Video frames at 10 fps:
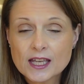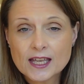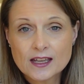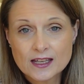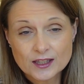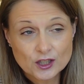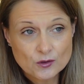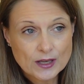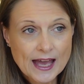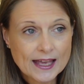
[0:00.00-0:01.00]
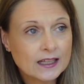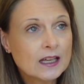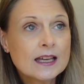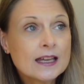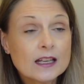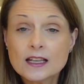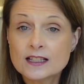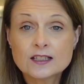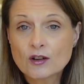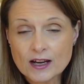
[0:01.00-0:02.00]
here in the UK
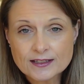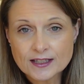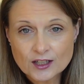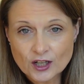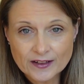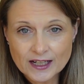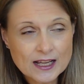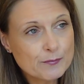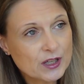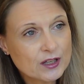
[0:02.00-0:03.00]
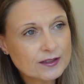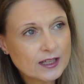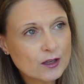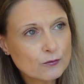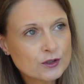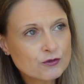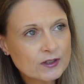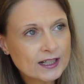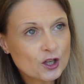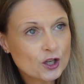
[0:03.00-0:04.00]
is crazy currently, because it was
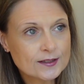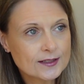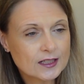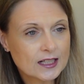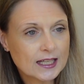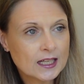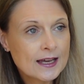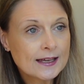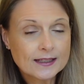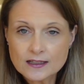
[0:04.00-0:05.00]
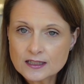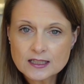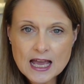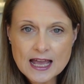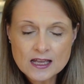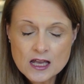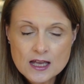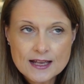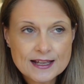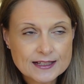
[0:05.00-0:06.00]
really hot and sunny yesterday.
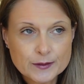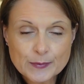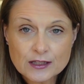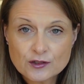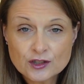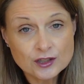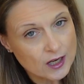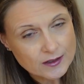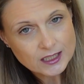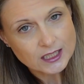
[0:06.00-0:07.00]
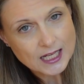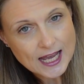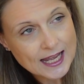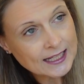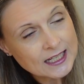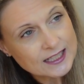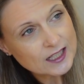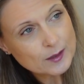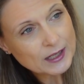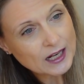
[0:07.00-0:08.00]
It's been snowing today. It's
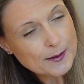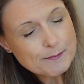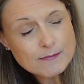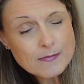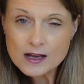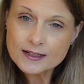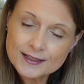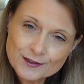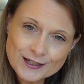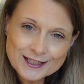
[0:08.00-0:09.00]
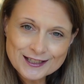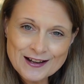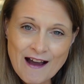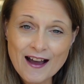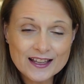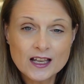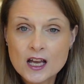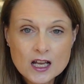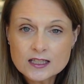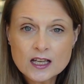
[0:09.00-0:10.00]
going to be like -3 tonight.
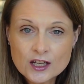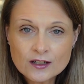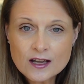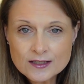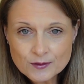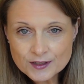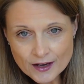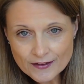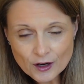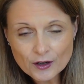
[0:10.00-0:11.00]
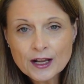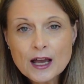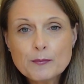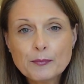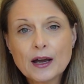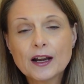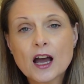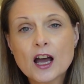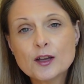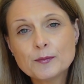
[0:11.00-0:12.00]
So who knows what's going on. But
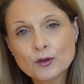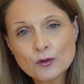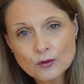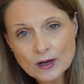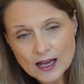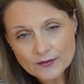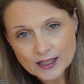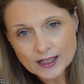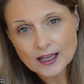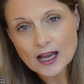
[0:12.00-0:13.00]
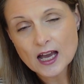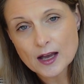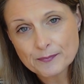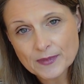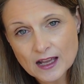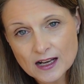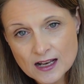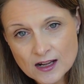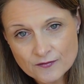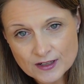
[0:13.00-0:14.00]
I hope you're all having a
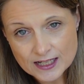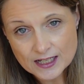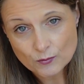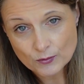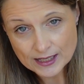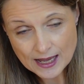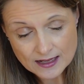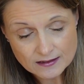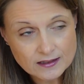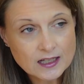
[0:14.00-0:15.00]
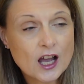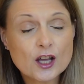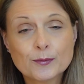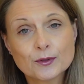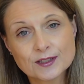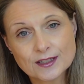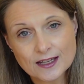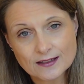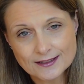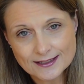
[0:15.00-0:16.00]
lovely weekend. I hope you're
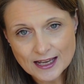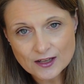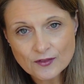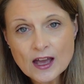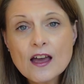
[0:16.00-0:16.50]
staying safe.